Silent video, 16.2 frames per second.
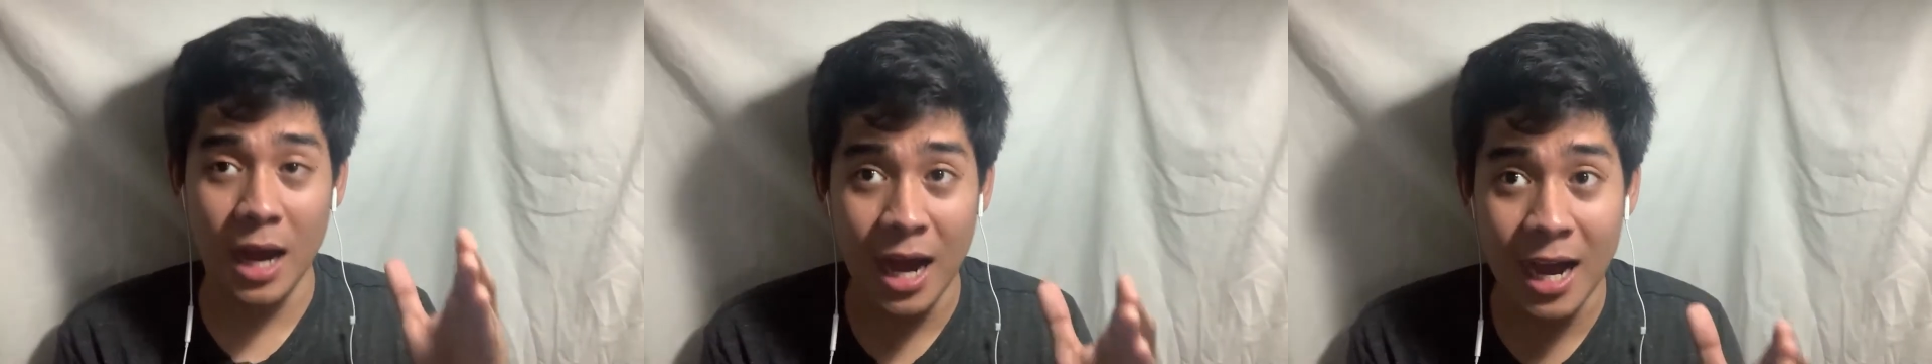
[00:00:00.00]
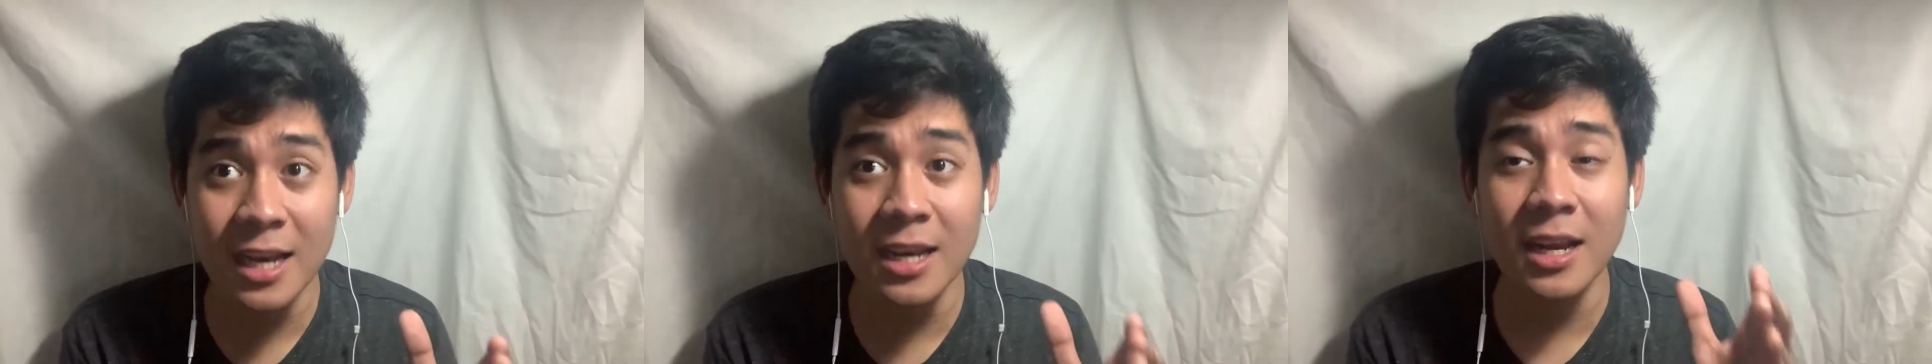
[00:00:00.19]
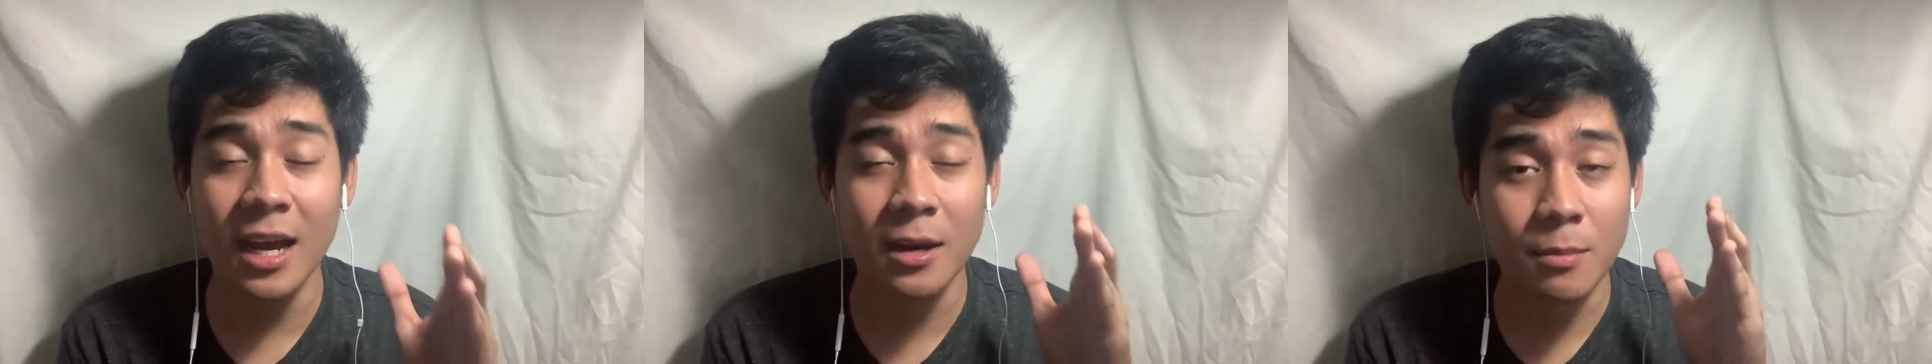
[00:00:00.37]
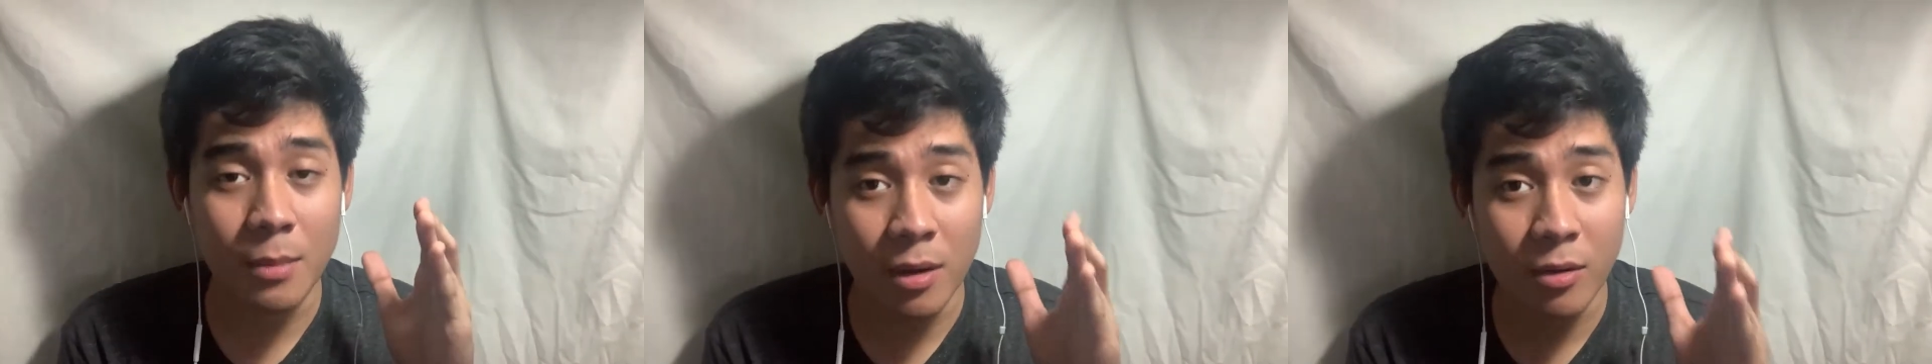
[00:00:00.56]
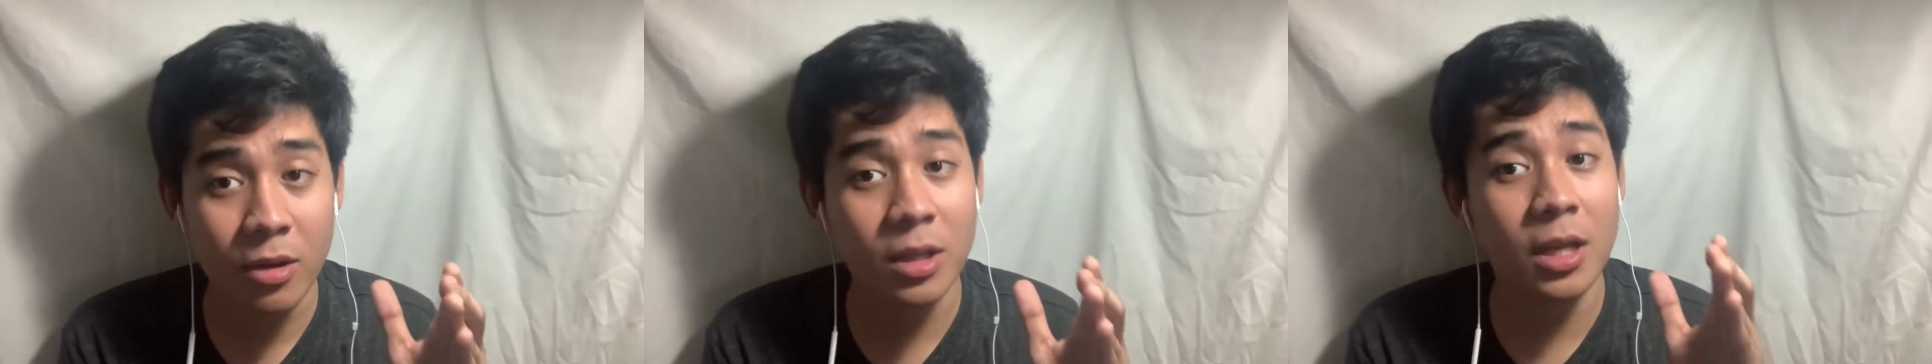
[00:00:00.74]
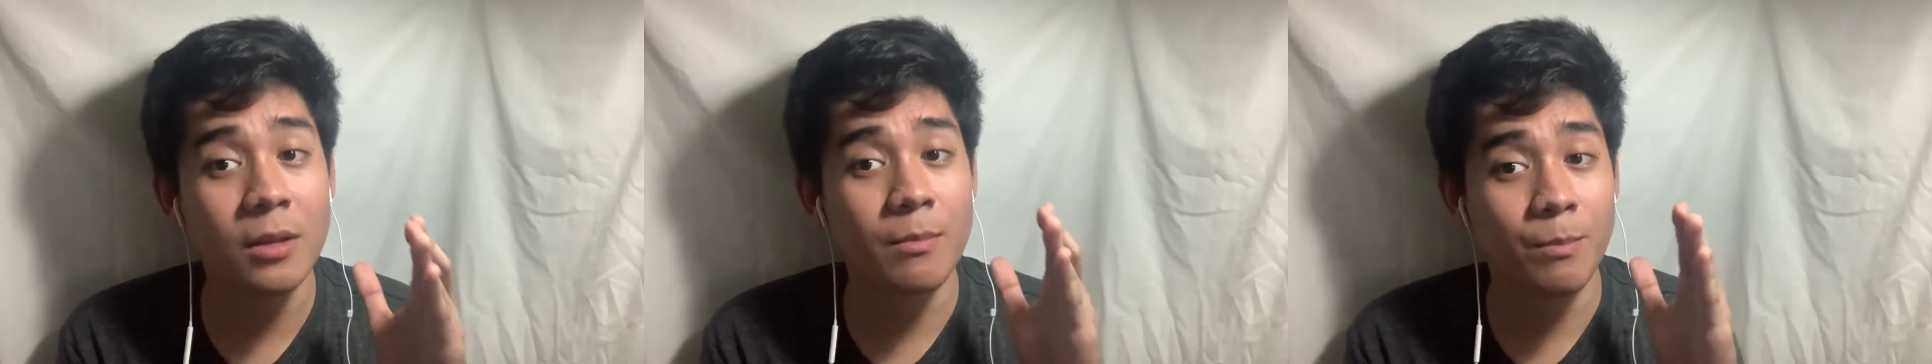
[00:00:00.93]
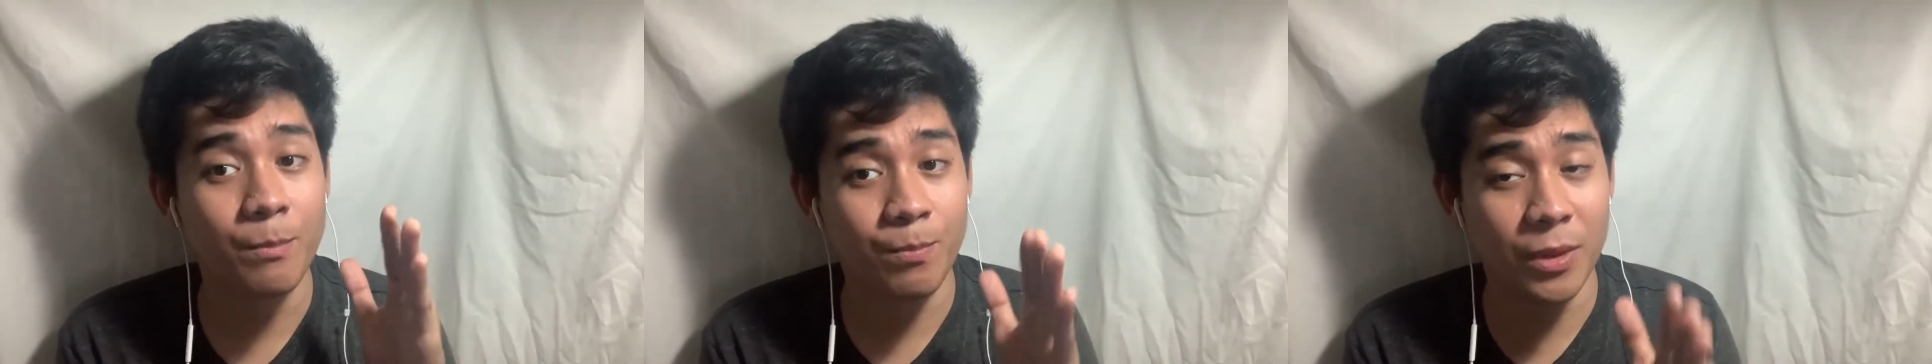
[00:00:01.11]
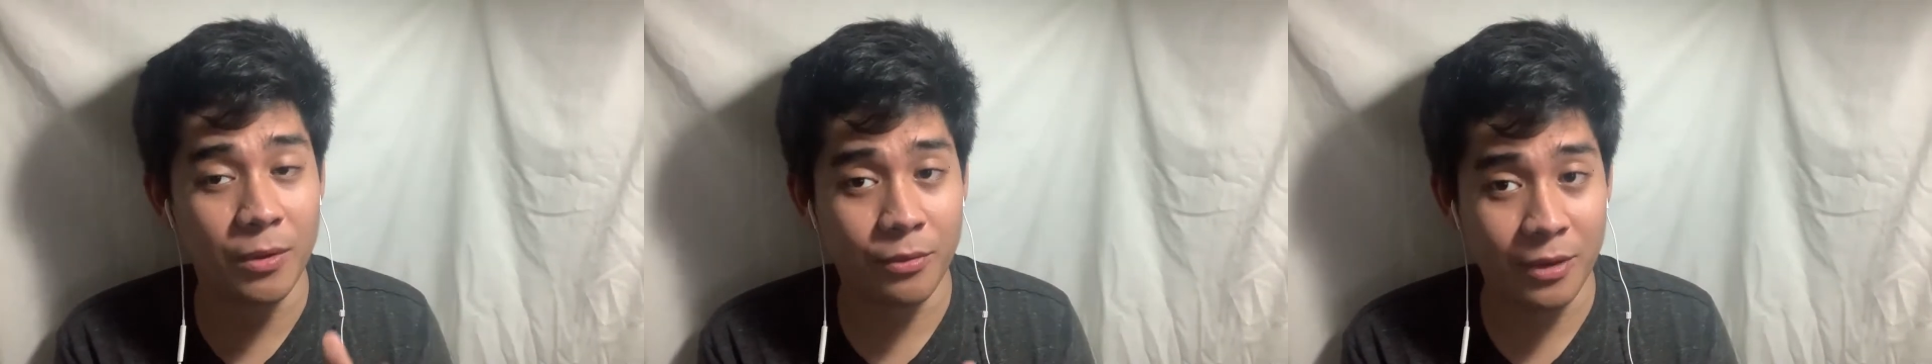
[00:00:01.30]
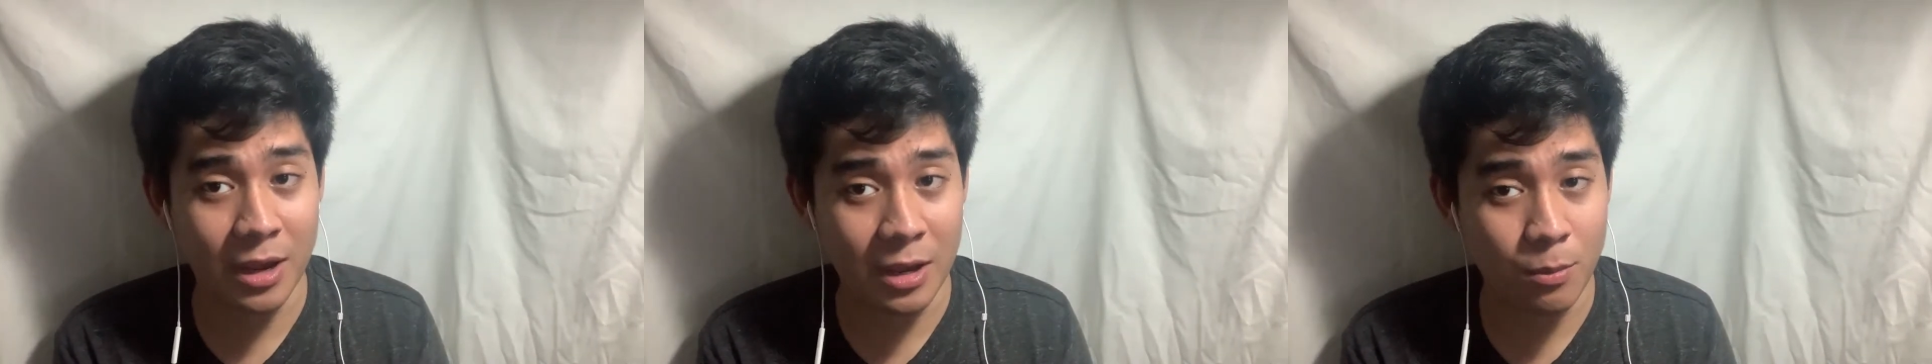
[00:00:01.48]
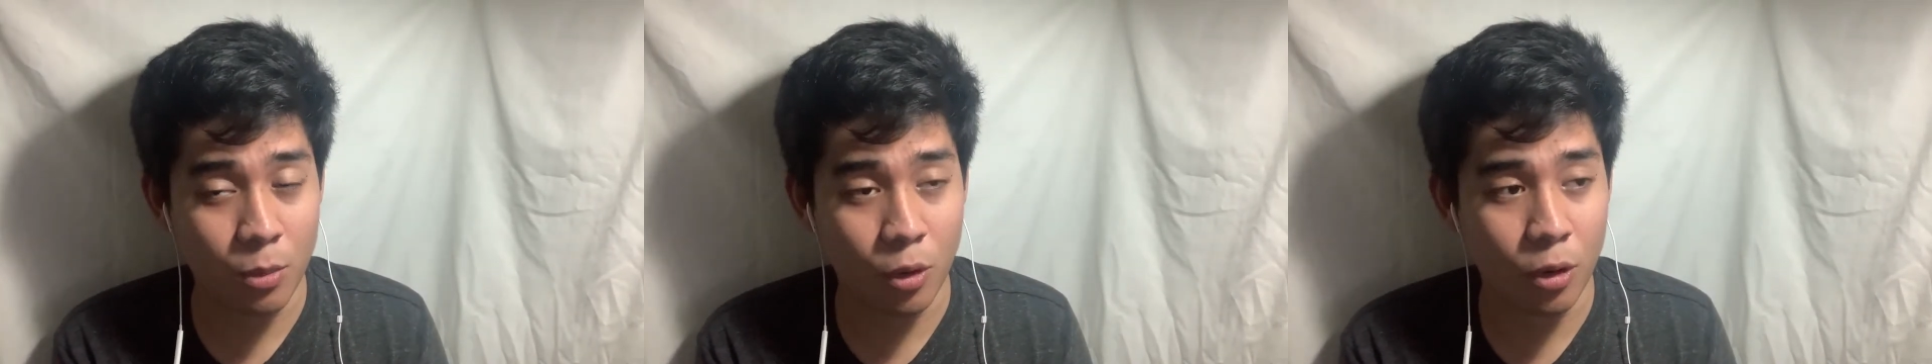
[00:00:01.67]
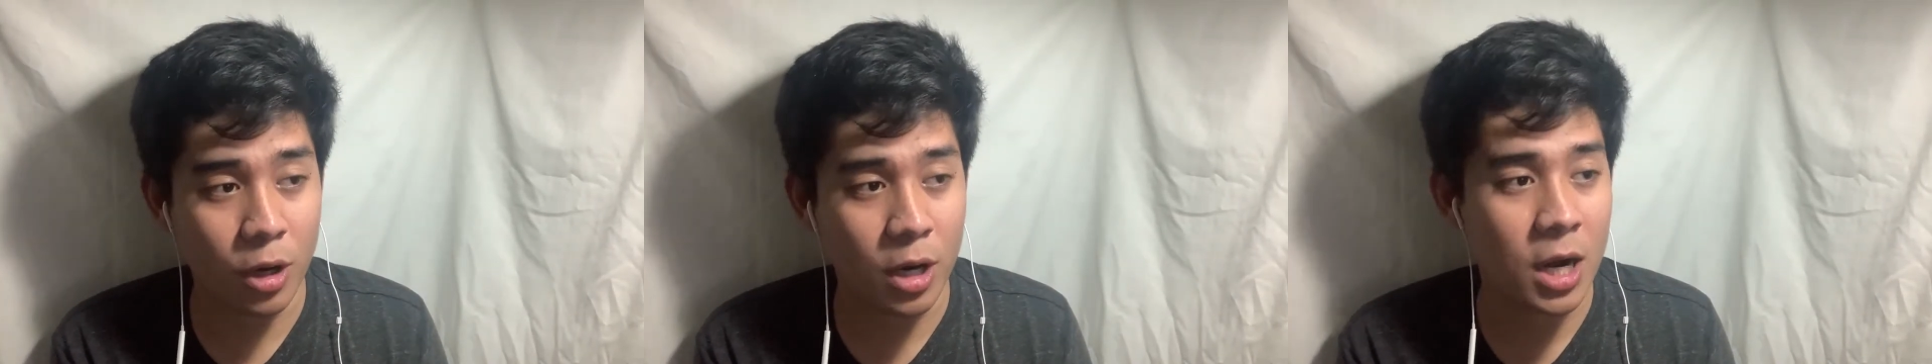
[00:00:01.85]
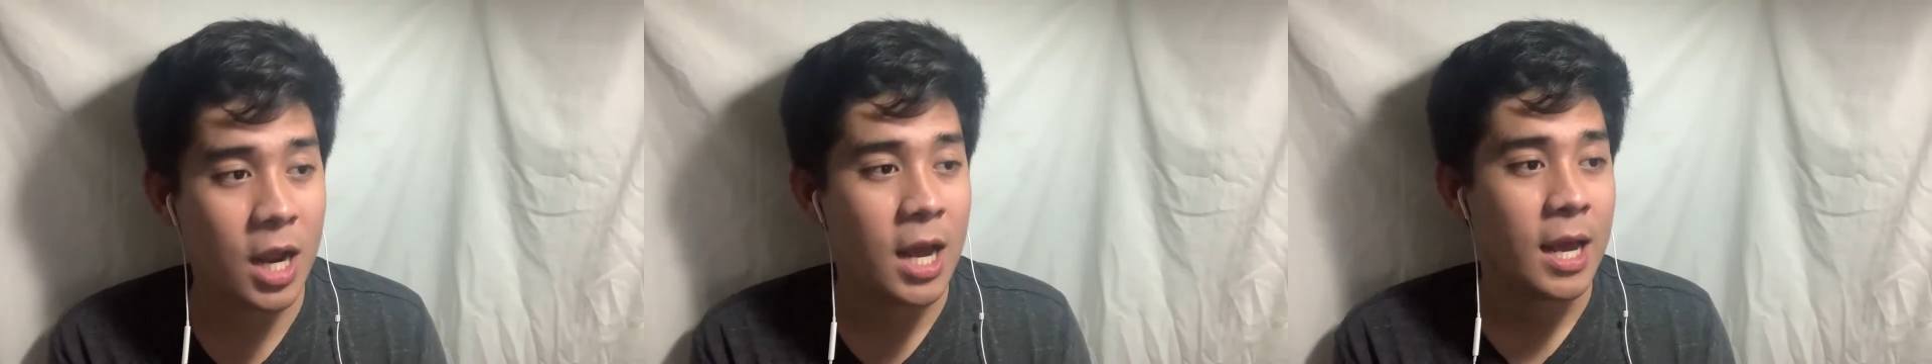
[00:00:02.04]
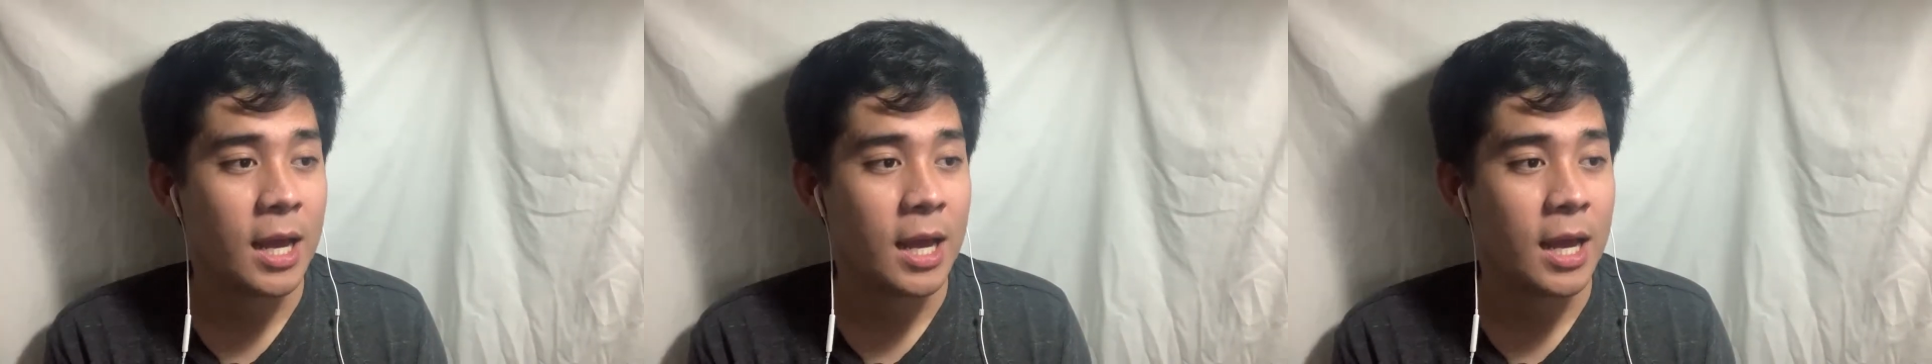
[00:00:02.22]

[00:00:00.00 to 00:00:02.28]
an unmerited favor